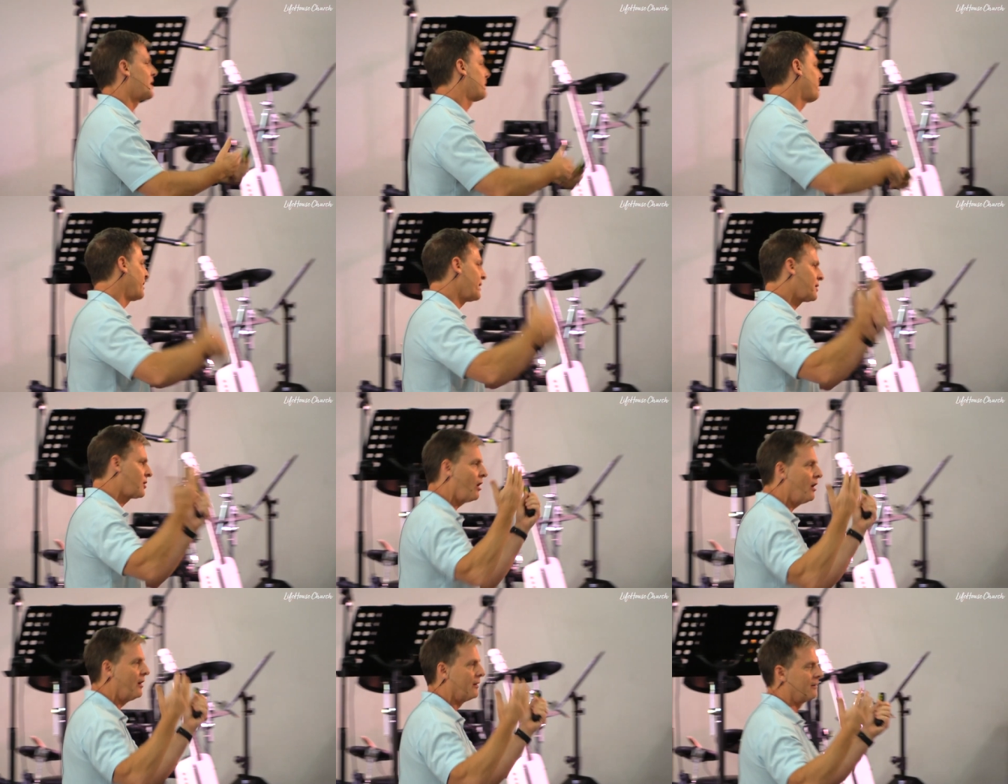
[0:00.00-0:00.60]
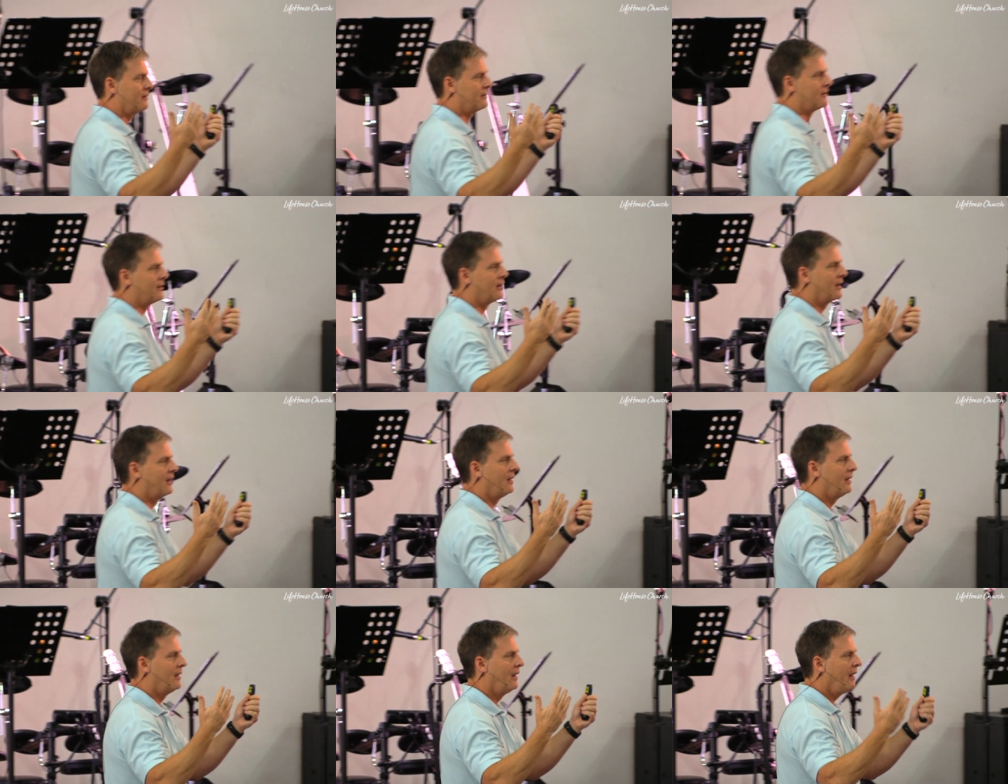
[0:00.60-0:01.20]
but he's gone.
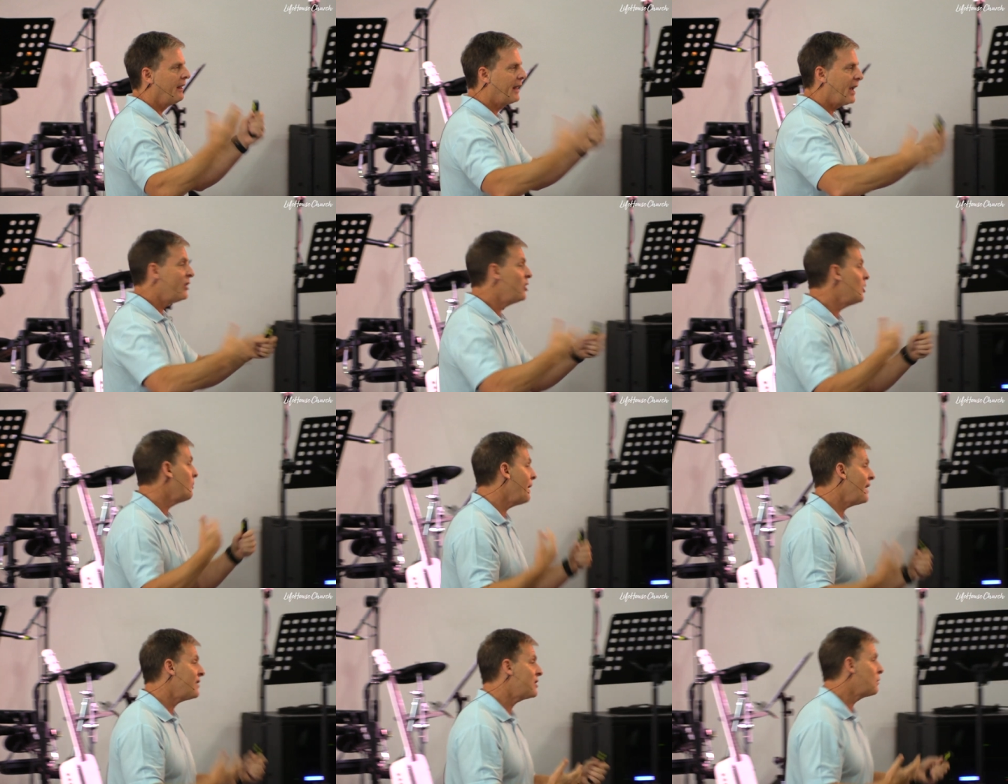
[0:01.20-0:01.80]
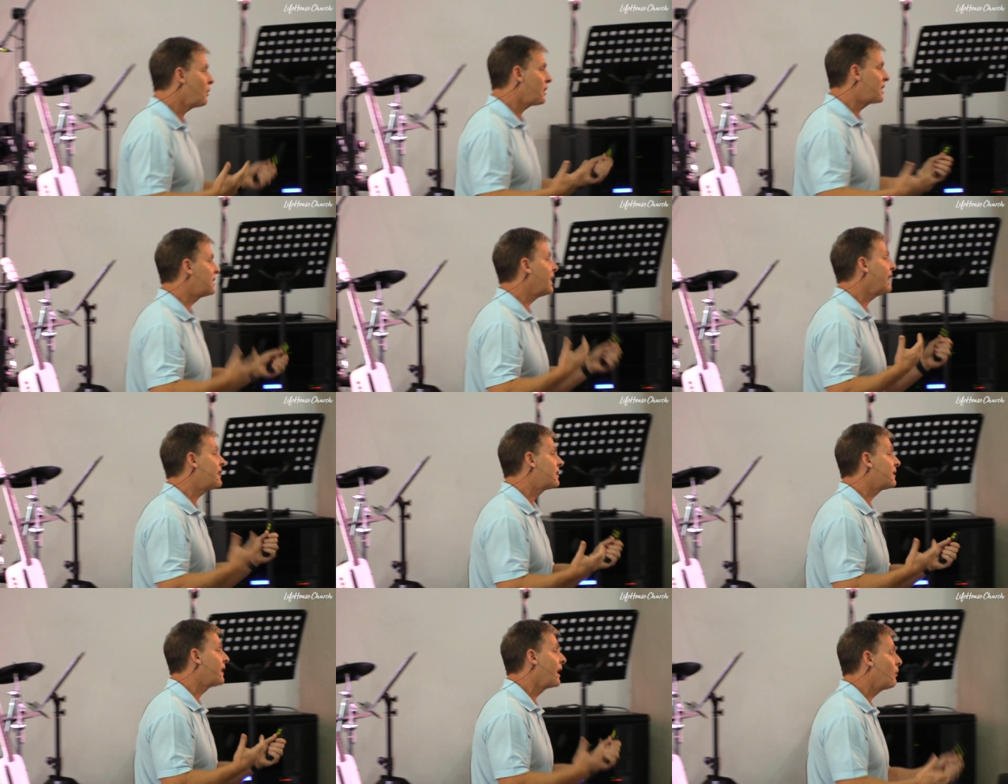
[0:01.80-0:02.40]
Can you imagine what
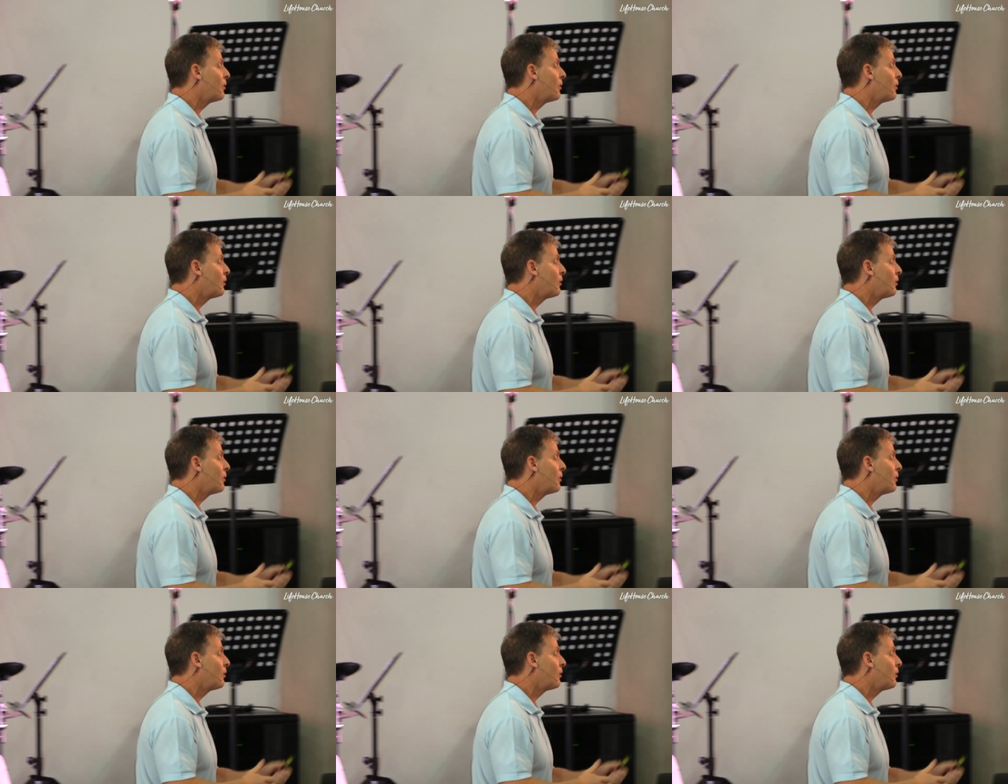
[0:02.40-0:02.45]
Saturday